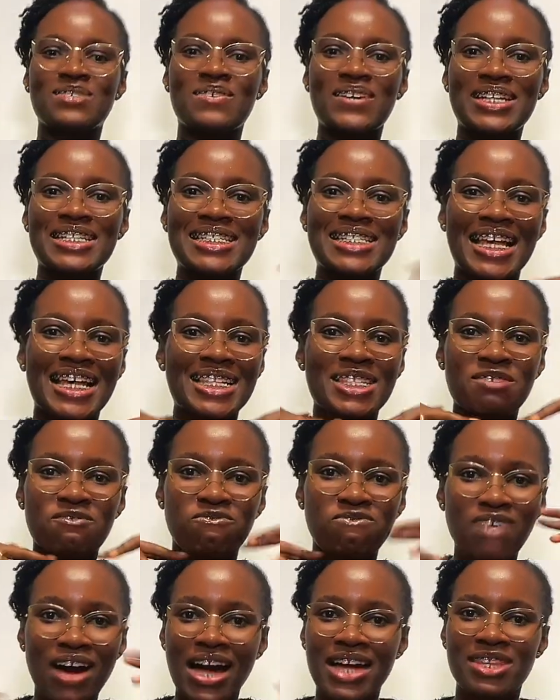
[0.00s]
to
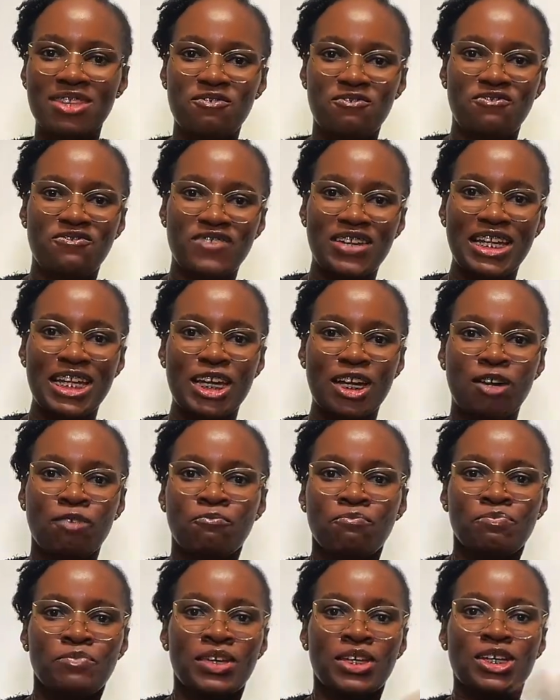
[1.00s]
intensify the
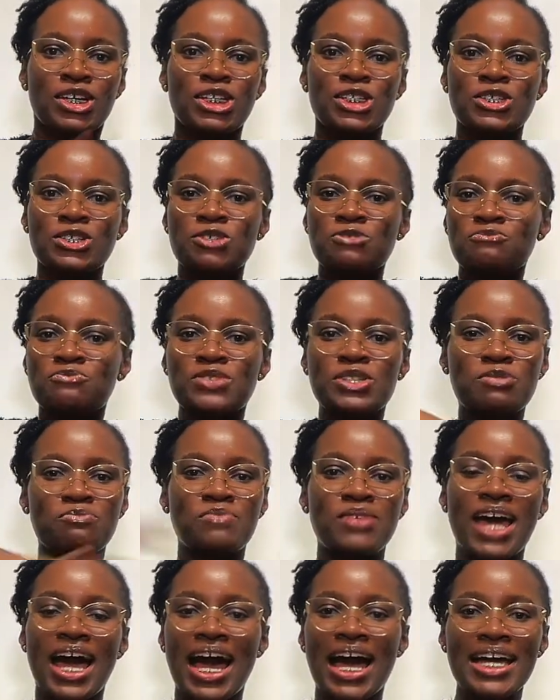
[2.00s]
feeling. You can just reach
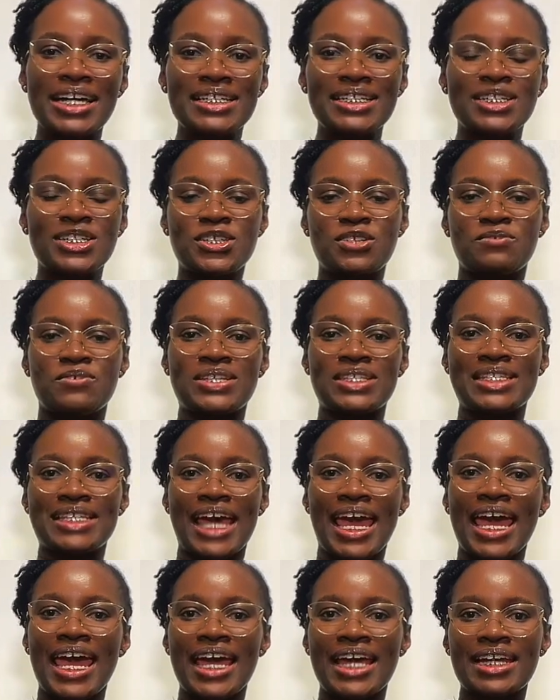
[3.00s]
behind to his
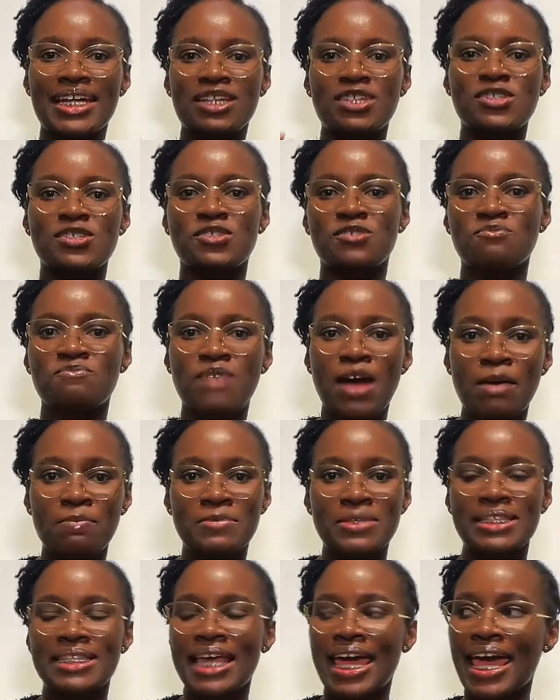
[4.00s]
head and just
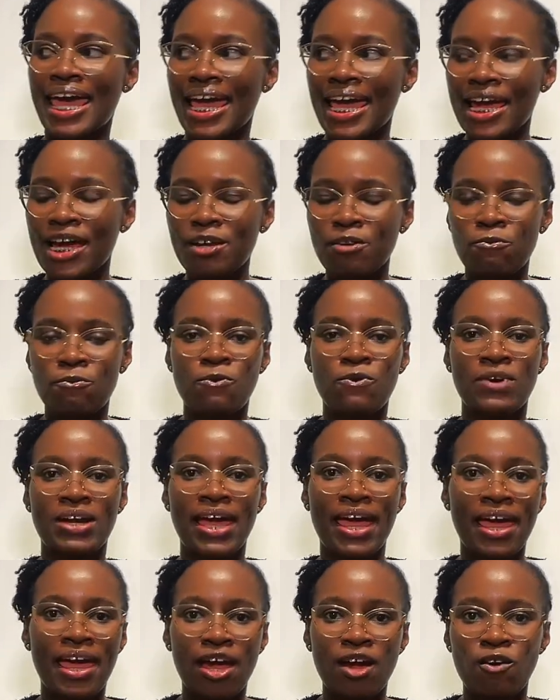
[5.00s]
grab his head or
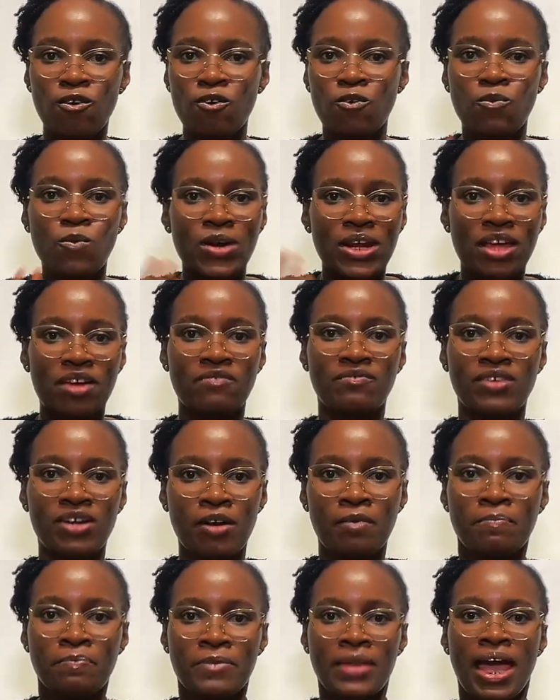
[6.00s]
hair or
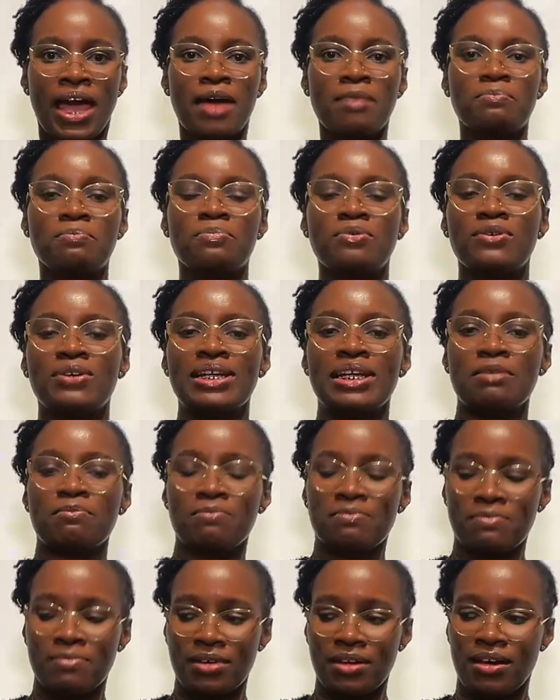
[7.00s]
whatever and pull
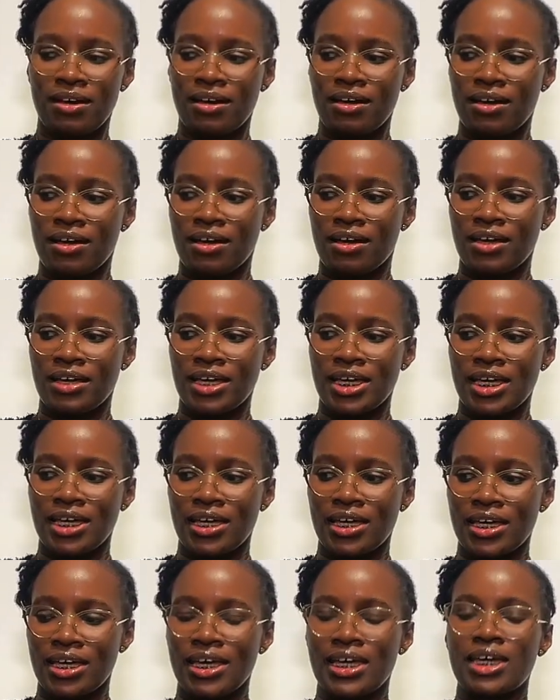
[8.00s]
him
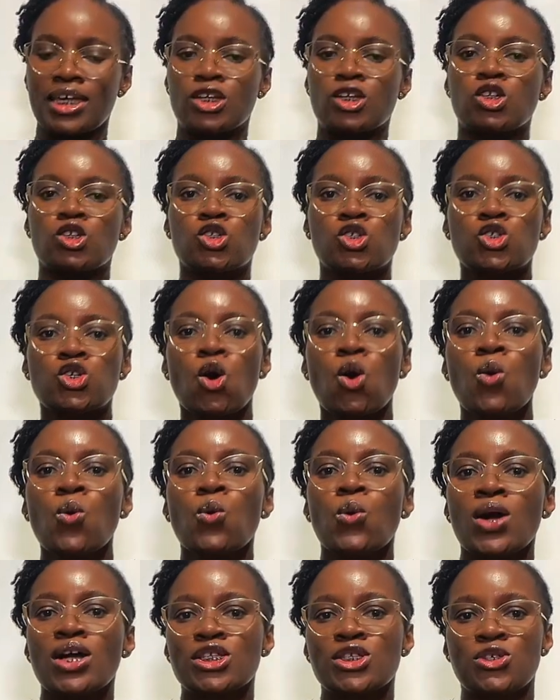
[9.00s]
in
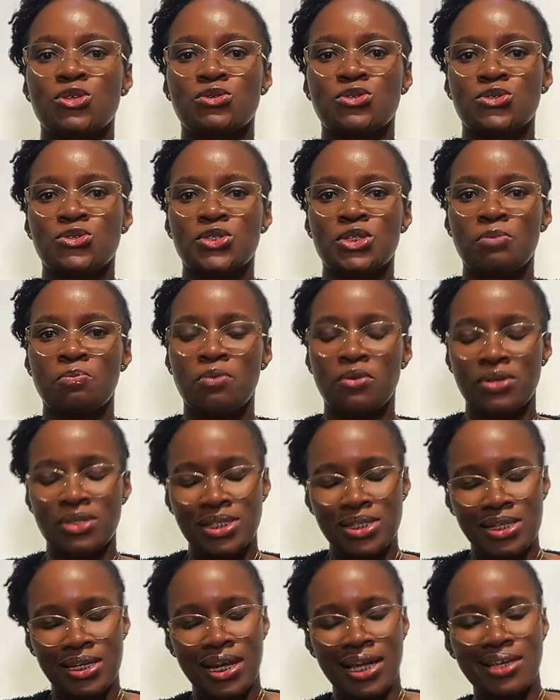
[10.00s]
towards your juicy part
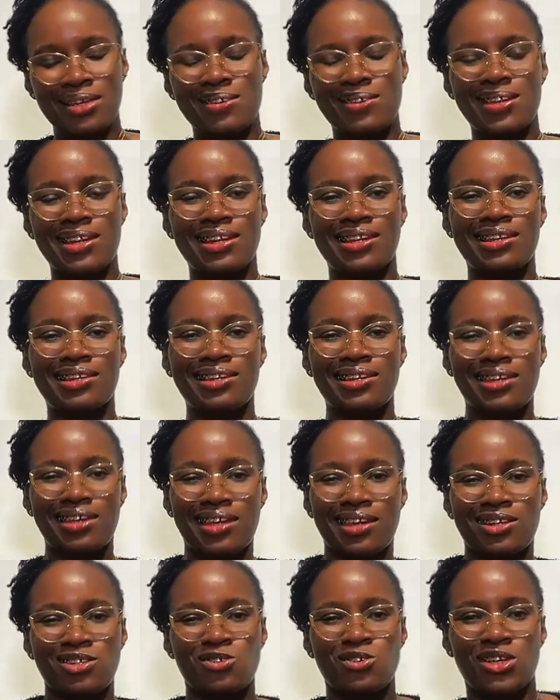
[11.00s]
so that you can lick
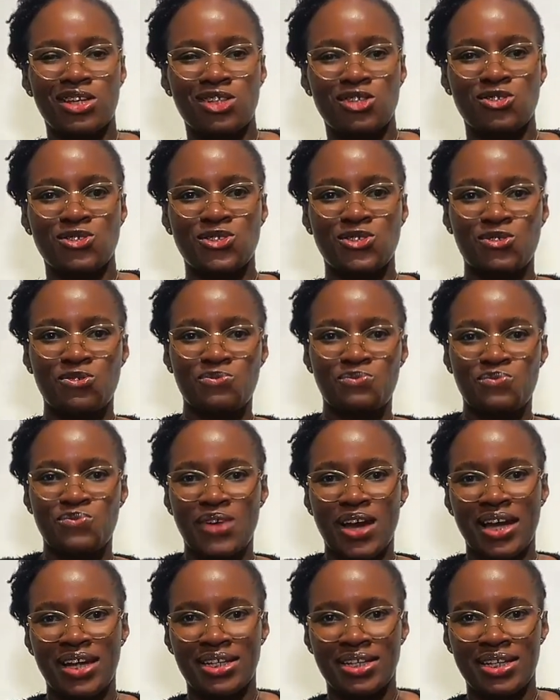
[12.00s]
and you can just
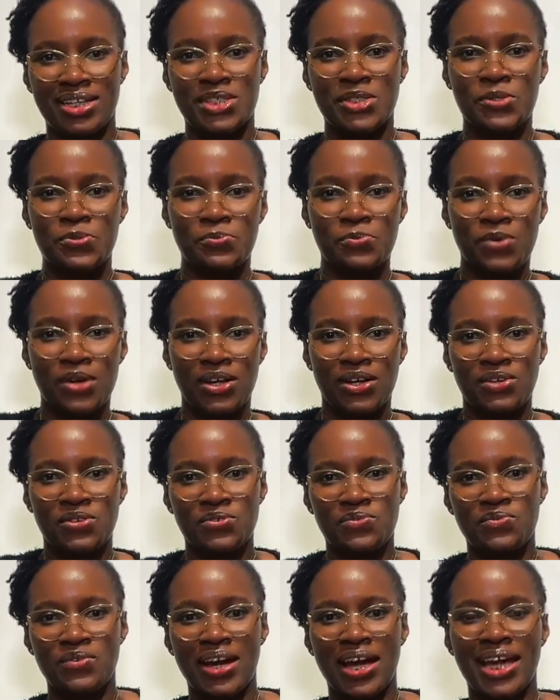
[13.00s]
grind as well.
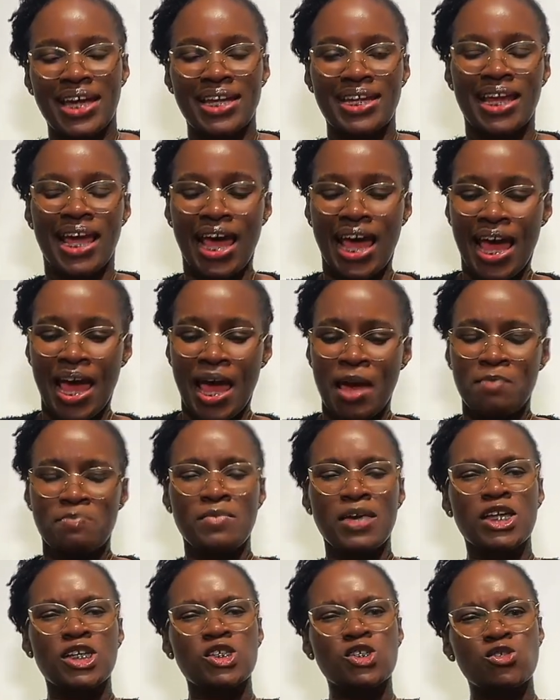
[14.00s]
Grind.
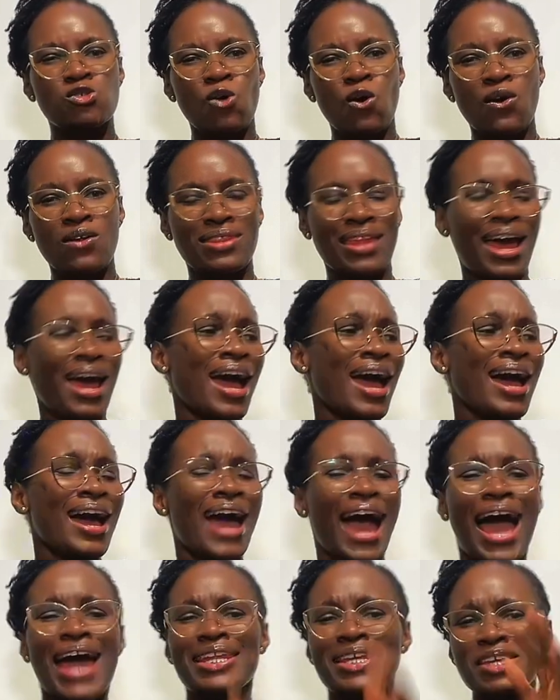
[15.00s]
Make sure that,
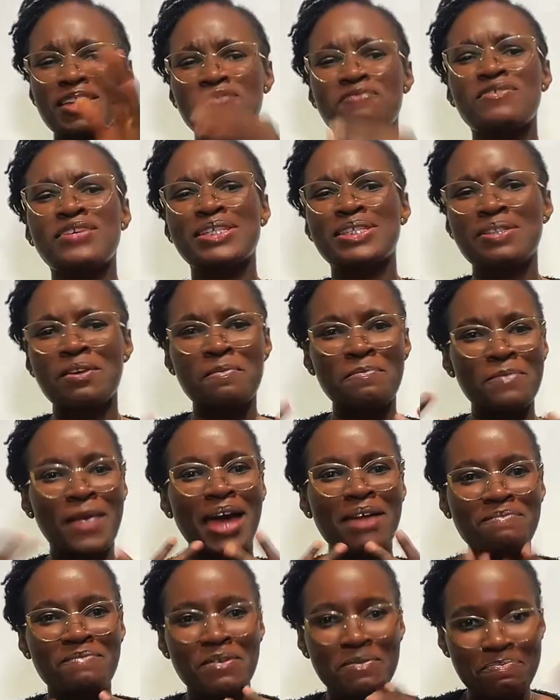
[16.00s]
and if he's a
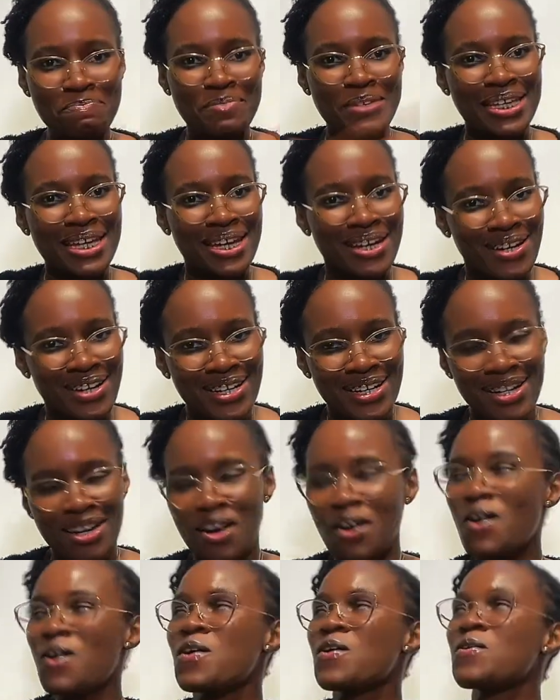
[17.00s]
man with beard,
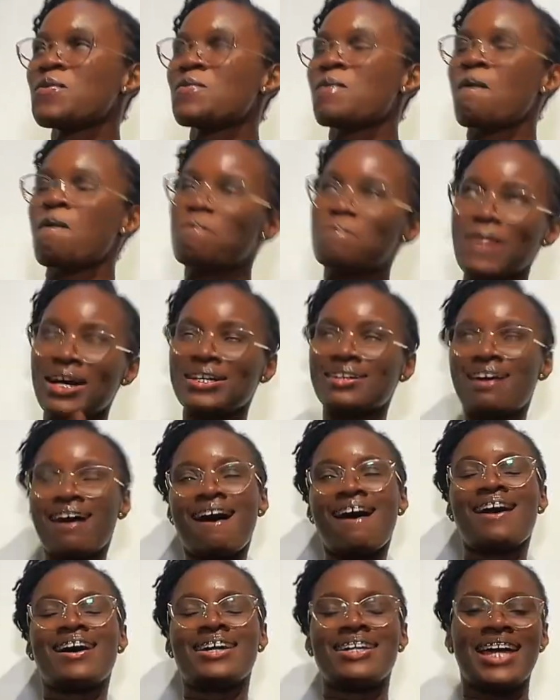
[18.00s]
oh my
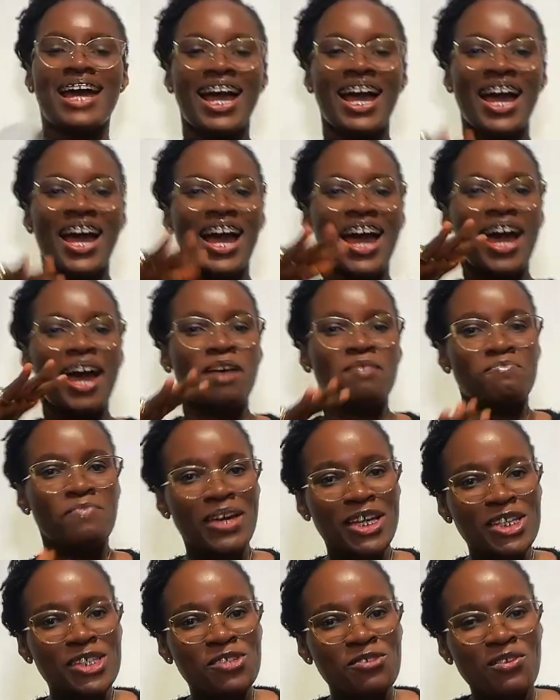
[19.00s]
God,
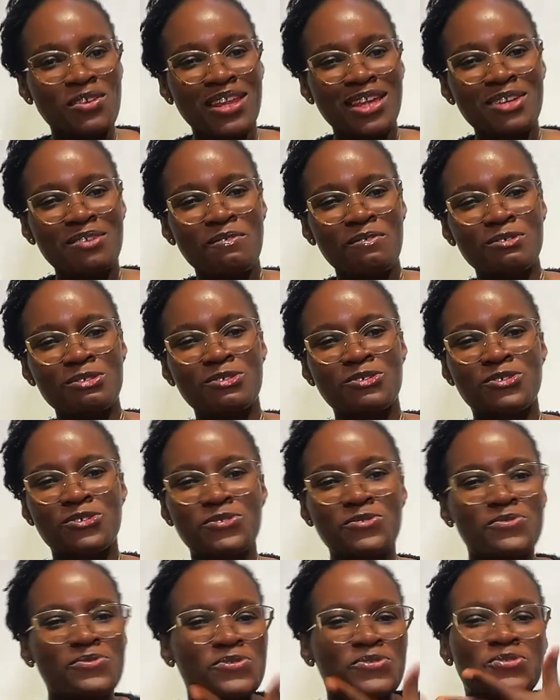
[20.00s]
make sure that your
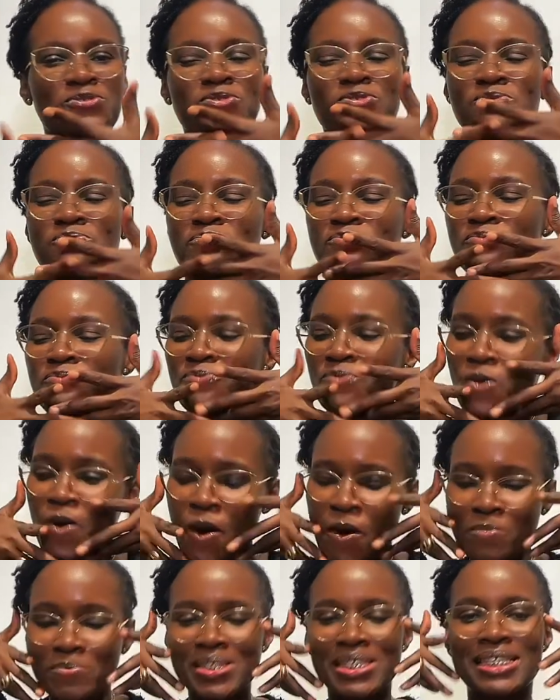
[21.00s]
juice just
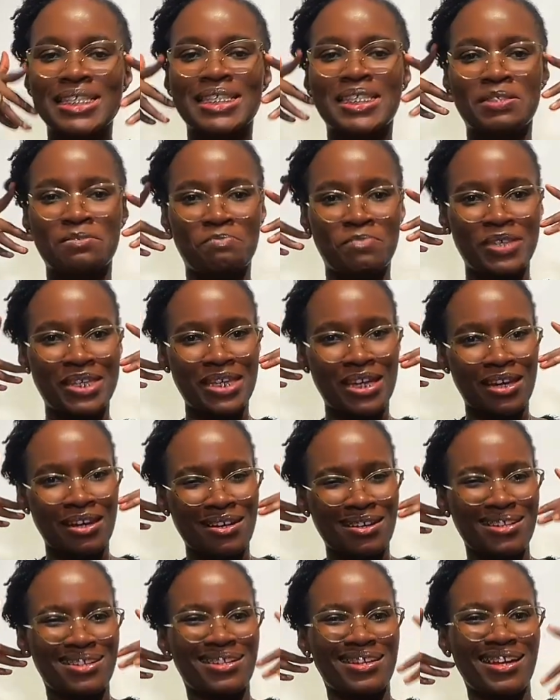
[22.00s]
rubs his
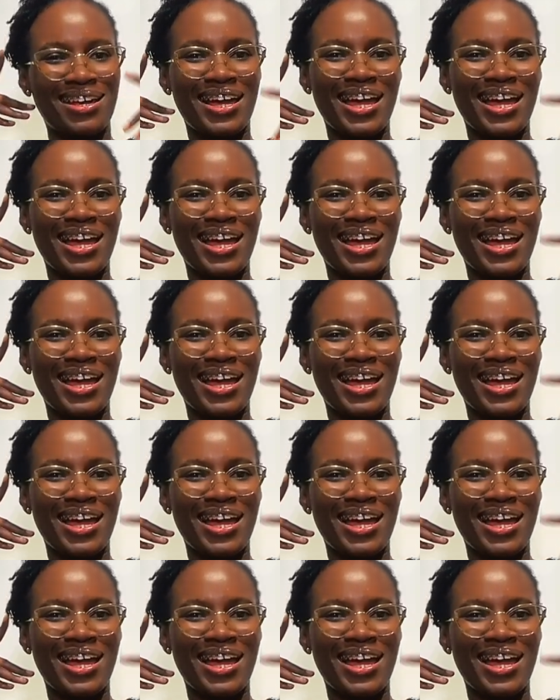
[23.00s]
beard.